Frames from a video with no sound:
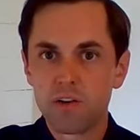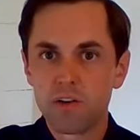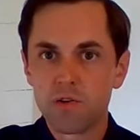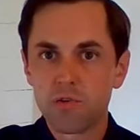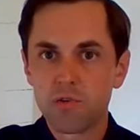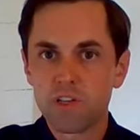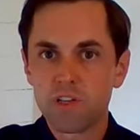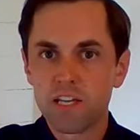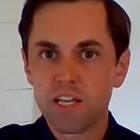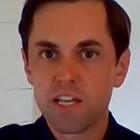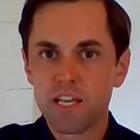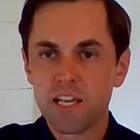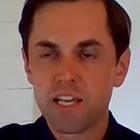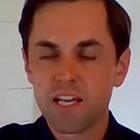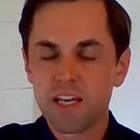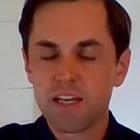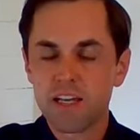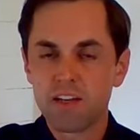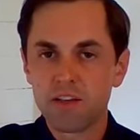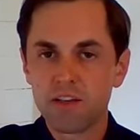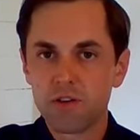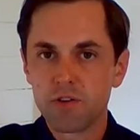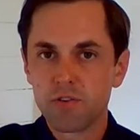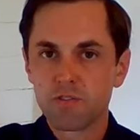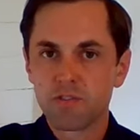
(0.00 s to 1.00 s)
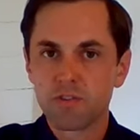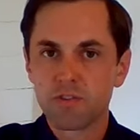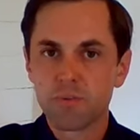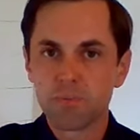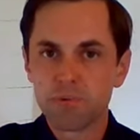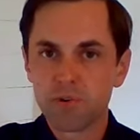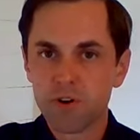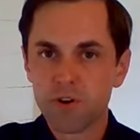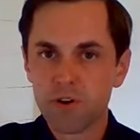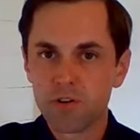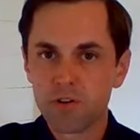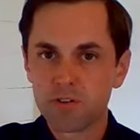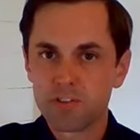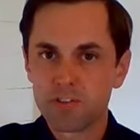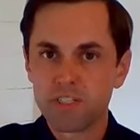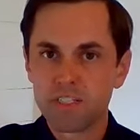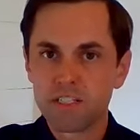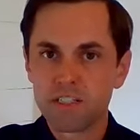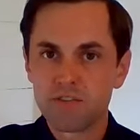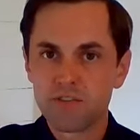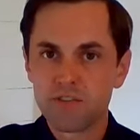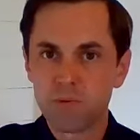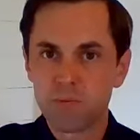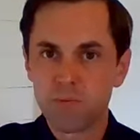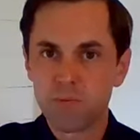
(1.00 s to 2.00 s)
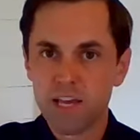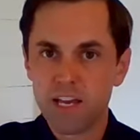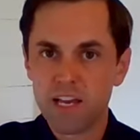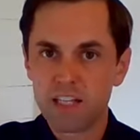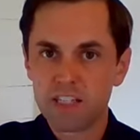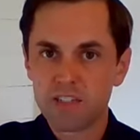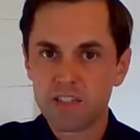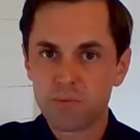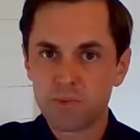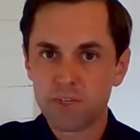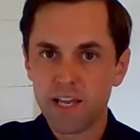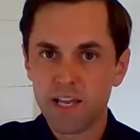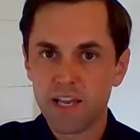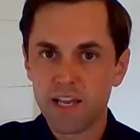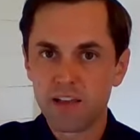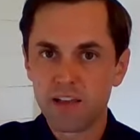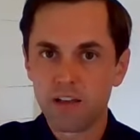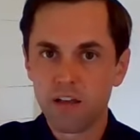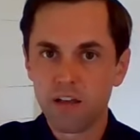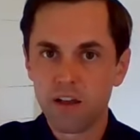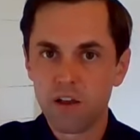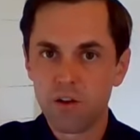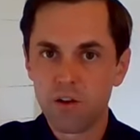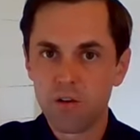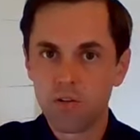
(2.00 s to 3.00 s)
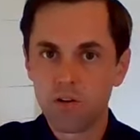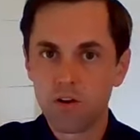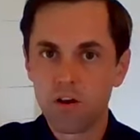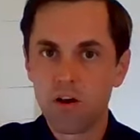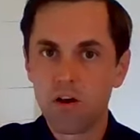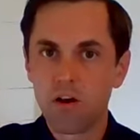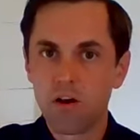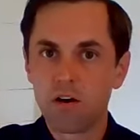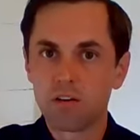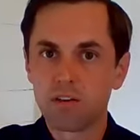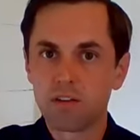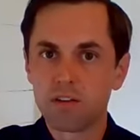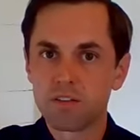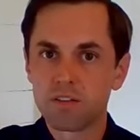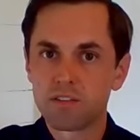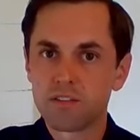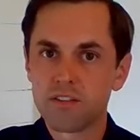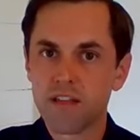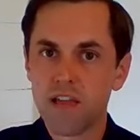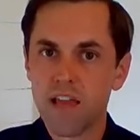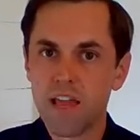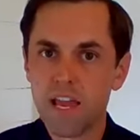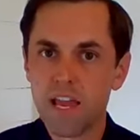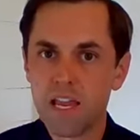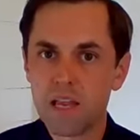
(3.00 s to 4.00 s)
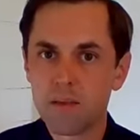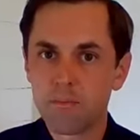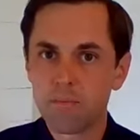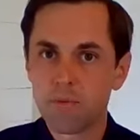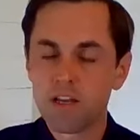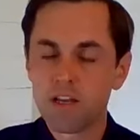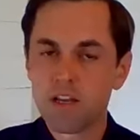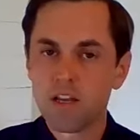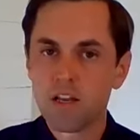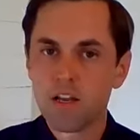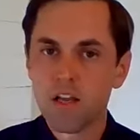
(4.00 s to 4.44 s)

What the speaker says: you can't use the proceeds from the SBA loan on the same